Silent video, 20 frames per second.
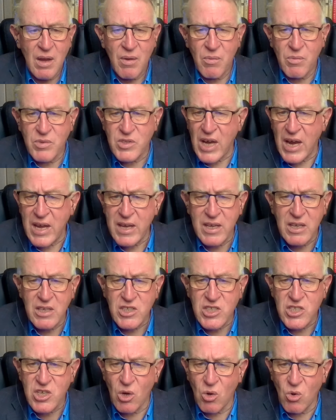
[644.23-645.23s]
taking
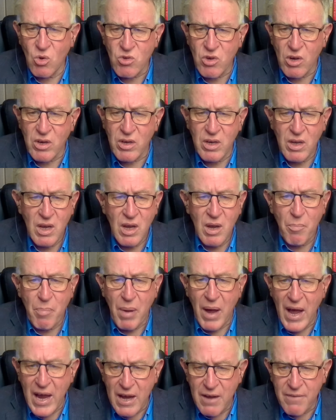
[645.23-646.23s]
children
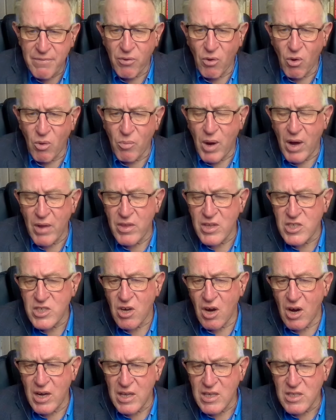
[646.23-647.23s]
paid for by the
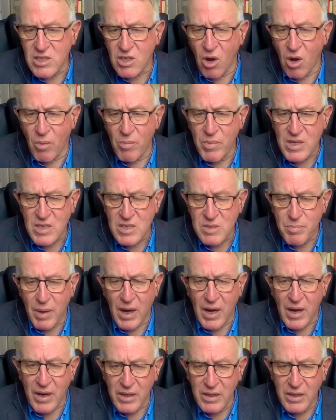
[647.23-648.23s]
Chinese Communist
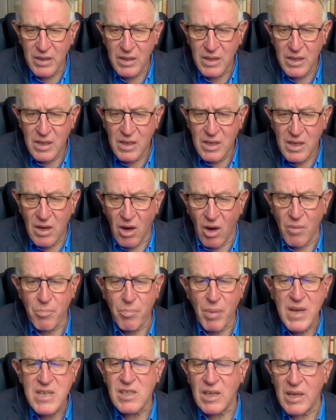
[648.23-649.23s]
Party on
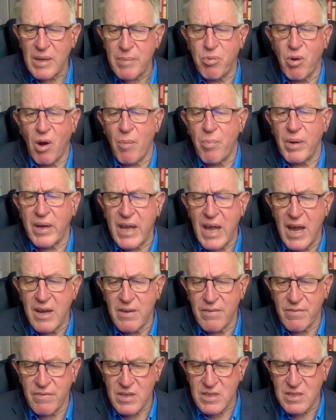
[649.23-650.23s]
basically
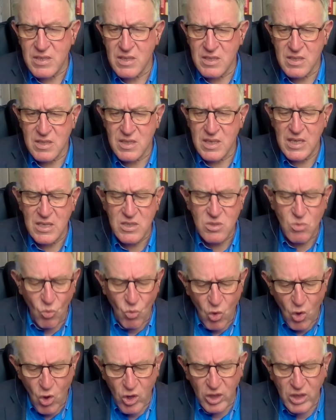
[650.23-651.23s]
propaganda visits. He's
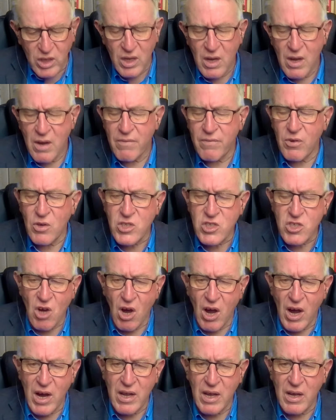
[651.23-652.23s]
worked for
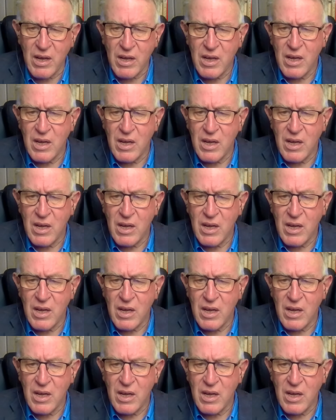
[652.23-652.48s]
China